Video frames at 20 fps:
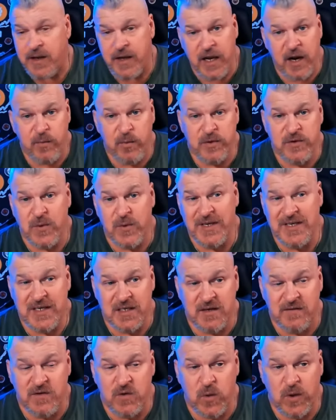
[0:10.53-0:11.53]
April
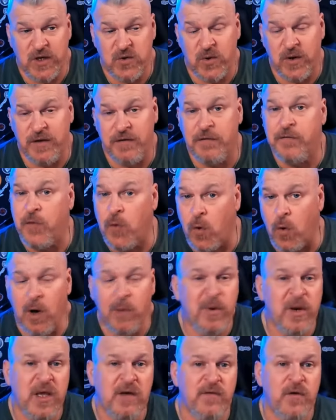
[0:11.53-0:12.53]
26th of 2024. I'm
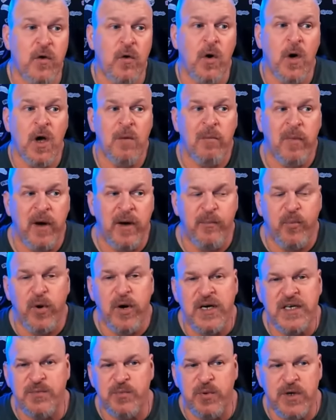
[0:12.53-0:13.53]
going to give you my
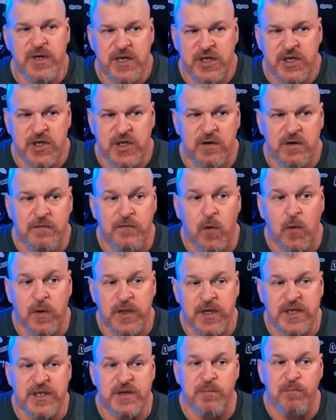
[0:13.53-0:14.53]
price prediction for
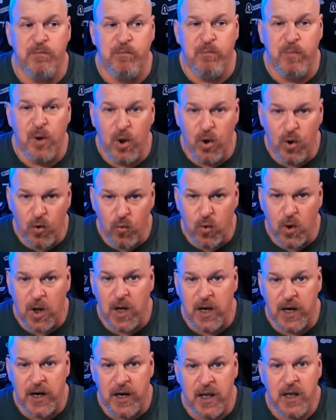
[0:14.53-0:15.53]
this bull
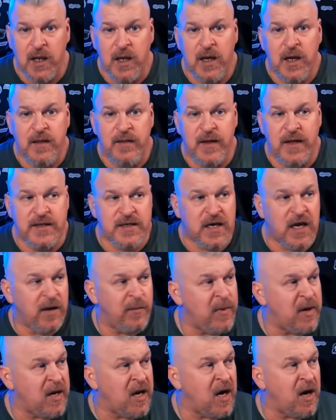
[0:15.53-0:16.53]
run that's
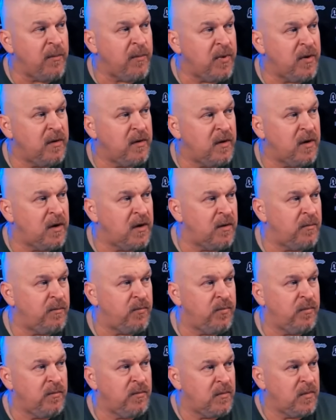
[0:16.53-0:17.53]
coming up. The
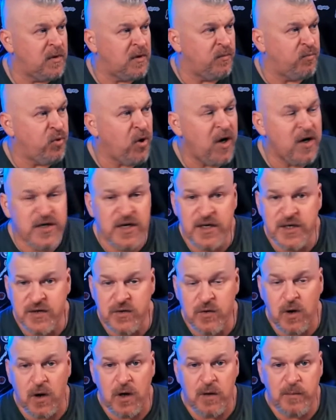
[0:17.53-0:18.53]
the projects
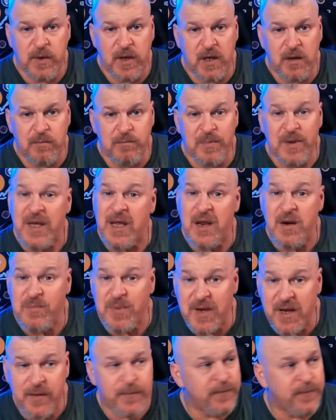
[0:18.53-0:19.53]
are going to be
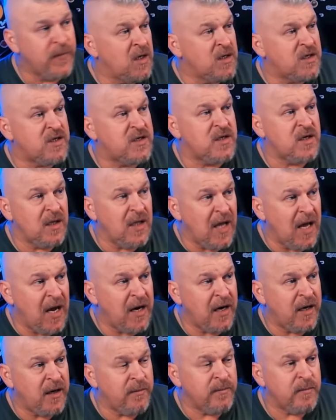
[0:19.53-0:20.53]
BNB,
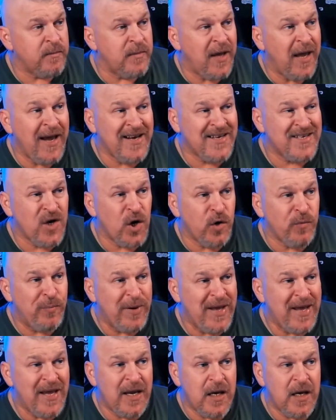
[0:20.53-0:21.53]
Solana,
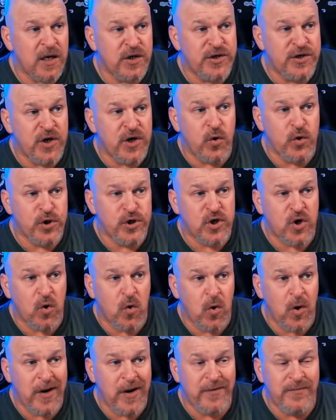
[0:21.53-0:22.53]
XRP,
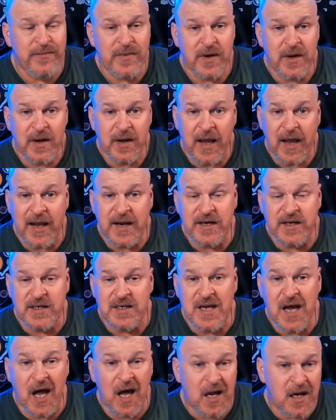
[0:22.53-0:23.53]
Dogecoin, and
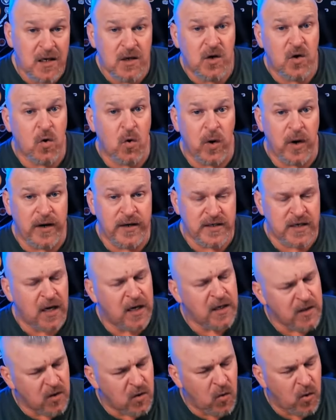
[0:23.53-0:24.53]
Toncoin.
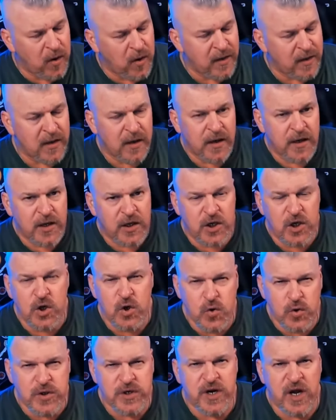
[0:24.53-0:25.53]
Toncoin,
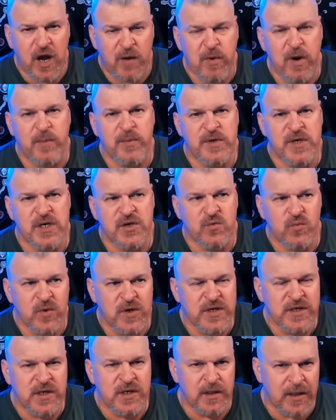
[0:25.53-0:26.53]
huge come up just
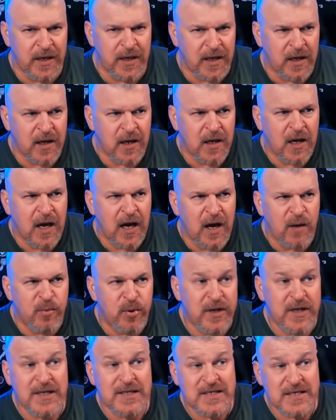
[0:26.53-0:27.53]
recently, uh,
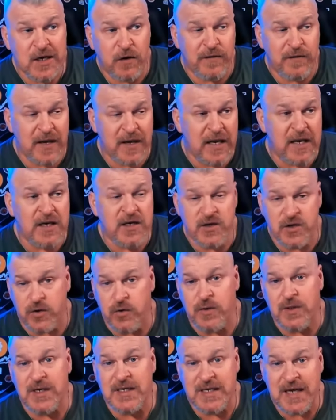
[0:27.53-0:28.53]
putting itself
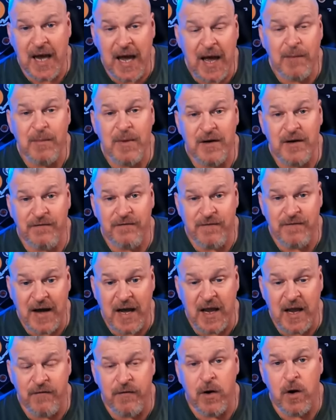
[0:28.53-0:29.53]
into the top
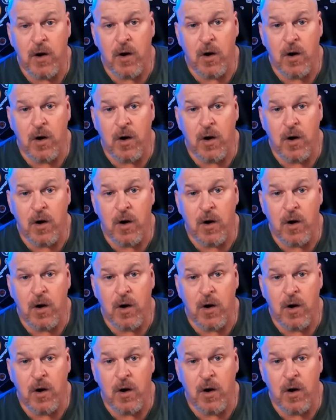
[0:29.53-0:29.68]
five